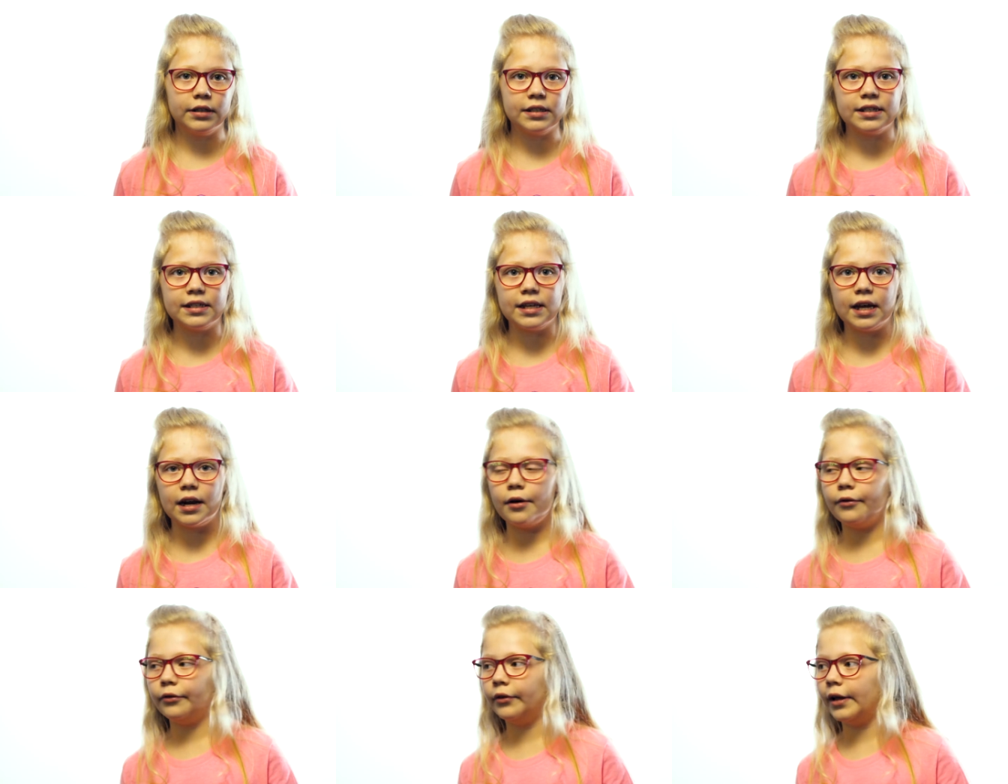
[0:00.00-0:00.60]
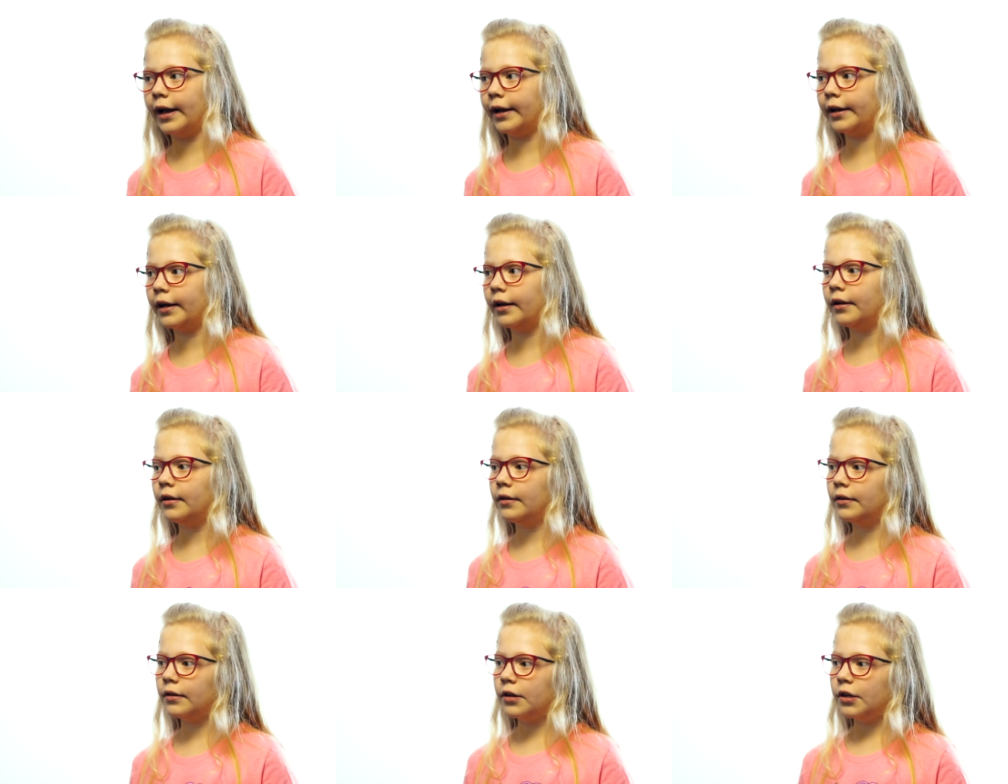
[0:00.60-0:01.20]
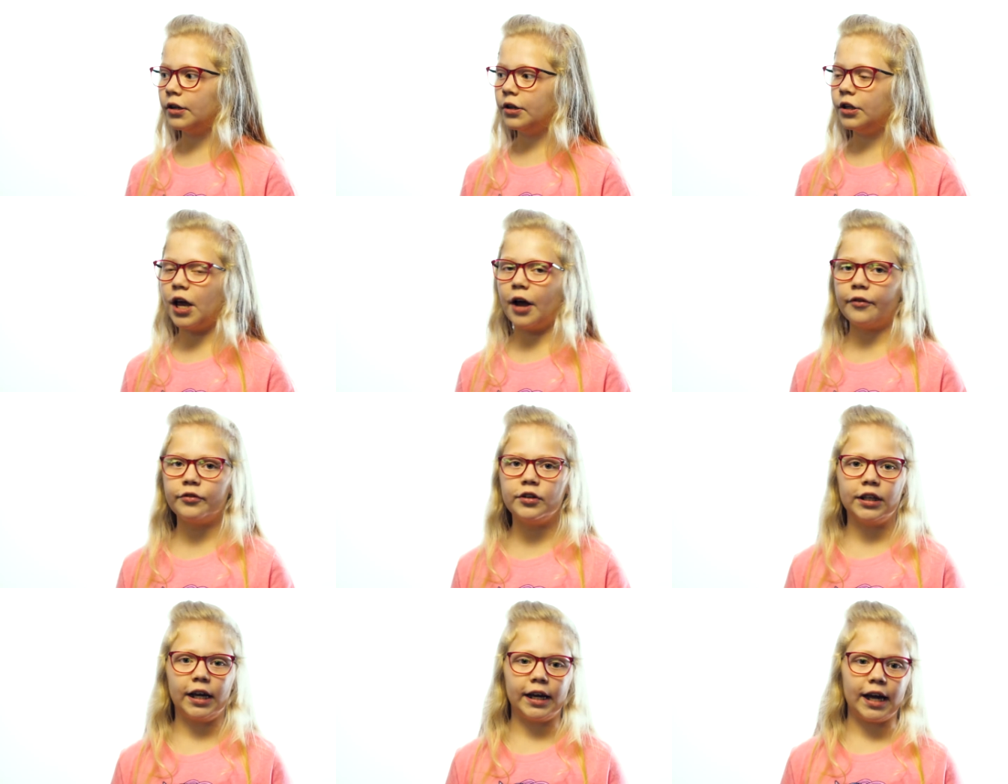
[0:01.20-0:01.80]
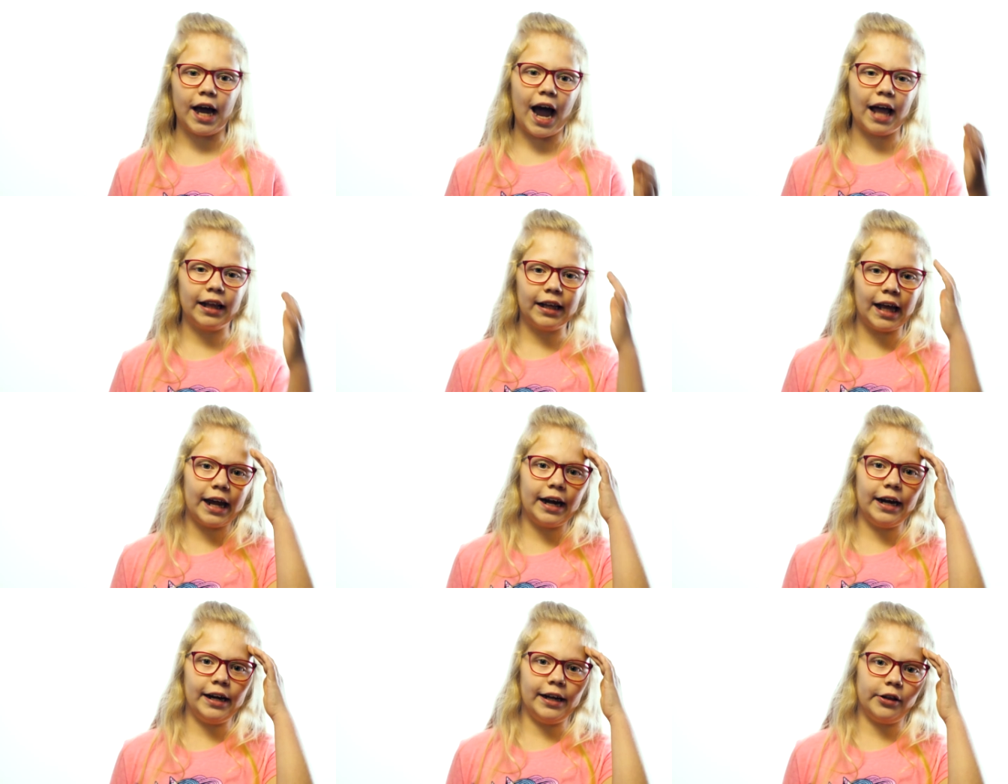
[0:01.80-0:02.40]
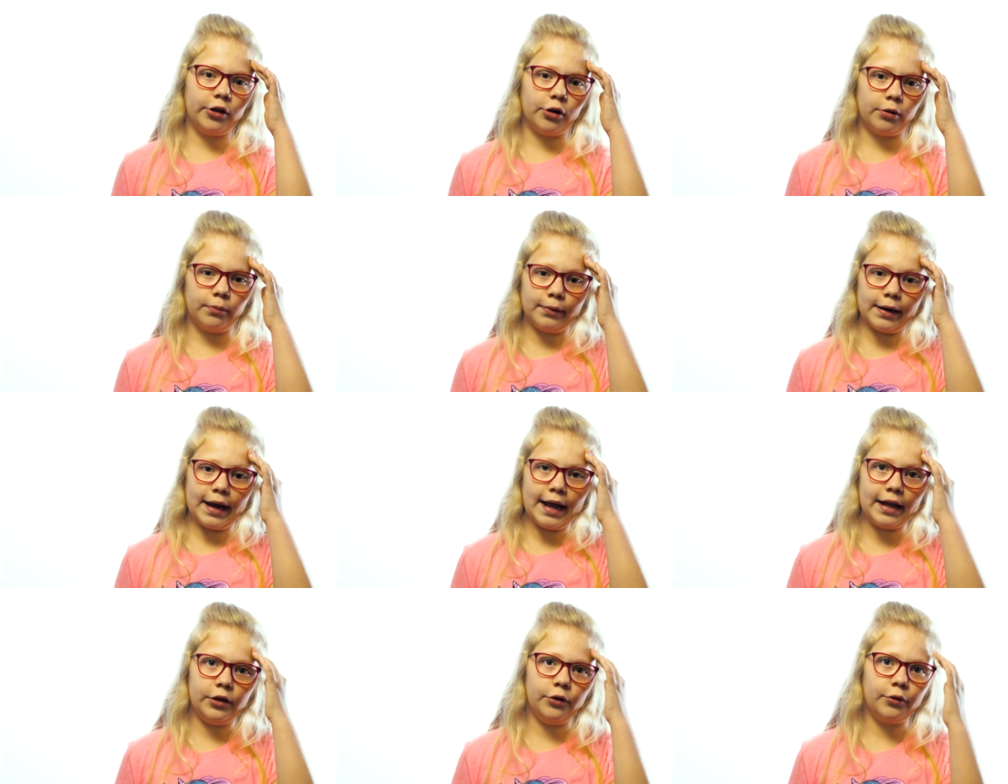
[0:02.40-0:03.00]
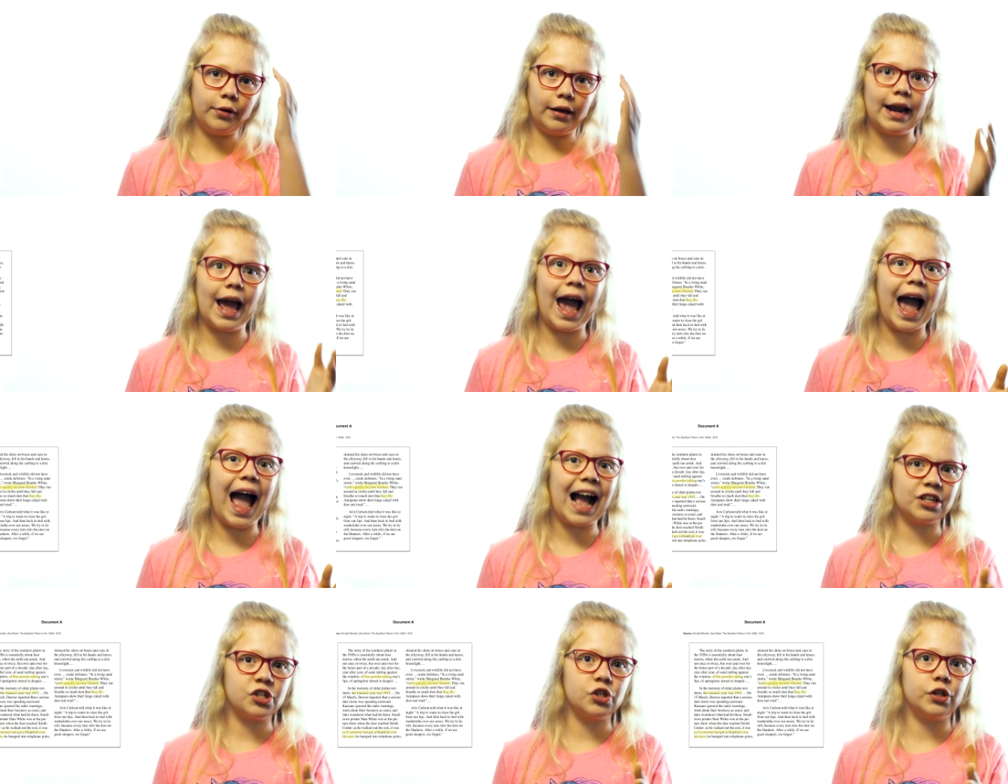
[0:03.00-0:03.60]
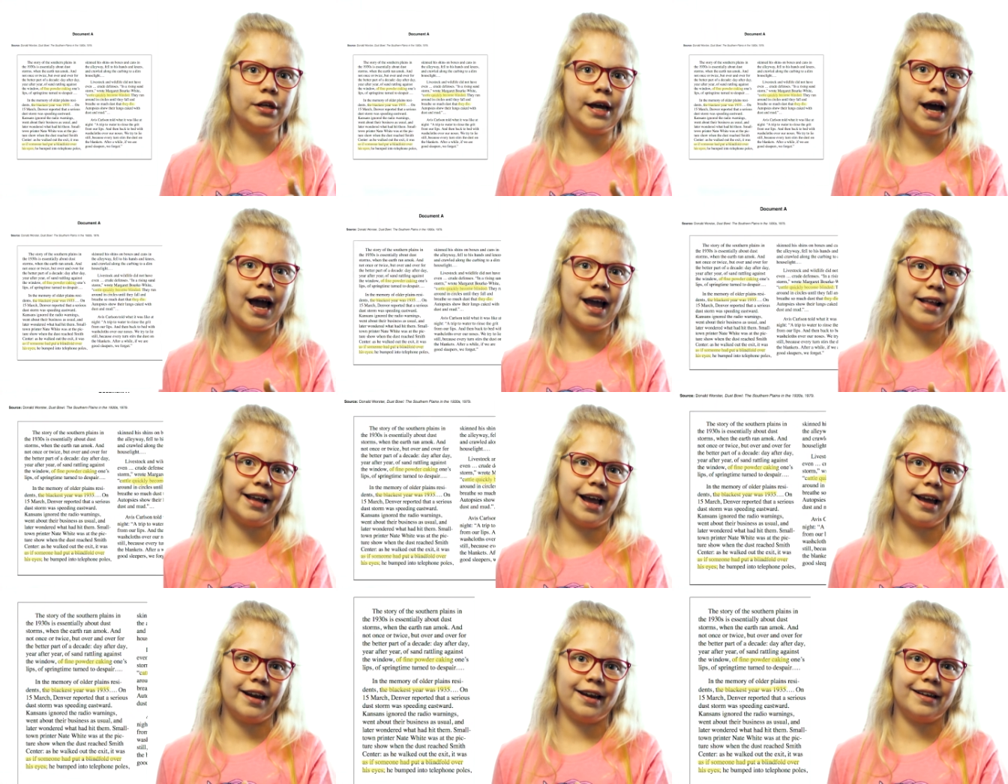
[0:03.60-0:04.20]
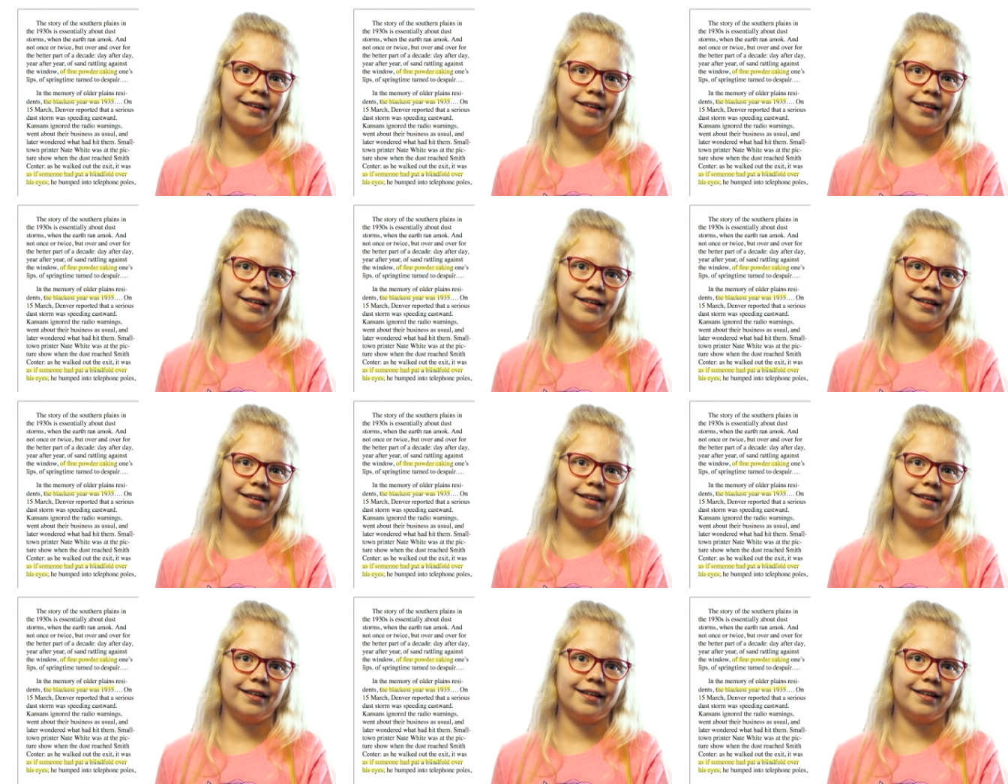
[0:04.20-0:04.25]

Instead of like, you have to like highlight it in your brain, you can actually highlight